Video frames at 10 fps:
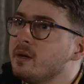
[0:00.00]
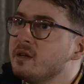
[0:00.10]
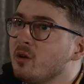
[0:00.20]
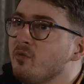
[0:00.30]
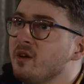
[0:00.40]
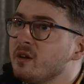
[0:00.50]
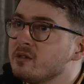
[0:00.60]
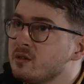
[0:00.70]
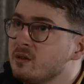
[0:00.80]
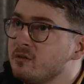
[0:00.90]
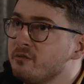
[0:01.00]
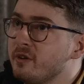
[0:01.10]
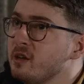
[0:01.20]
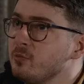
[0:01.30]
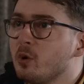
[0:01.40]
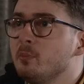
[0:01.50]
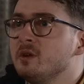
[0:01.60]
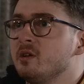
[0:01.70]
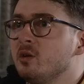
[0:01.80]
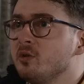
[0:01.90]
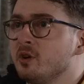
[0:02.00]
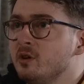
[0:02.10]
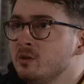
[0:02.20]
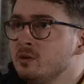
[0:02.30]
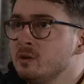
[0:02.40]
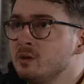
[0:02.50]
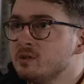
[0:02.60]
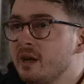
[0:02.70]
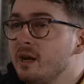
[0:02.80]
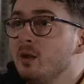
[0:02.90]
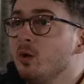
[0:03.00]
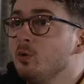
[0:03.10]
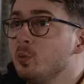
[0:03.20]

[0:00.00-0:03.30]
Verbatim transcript: it's obvious. Fate's brought me to your door. To heal old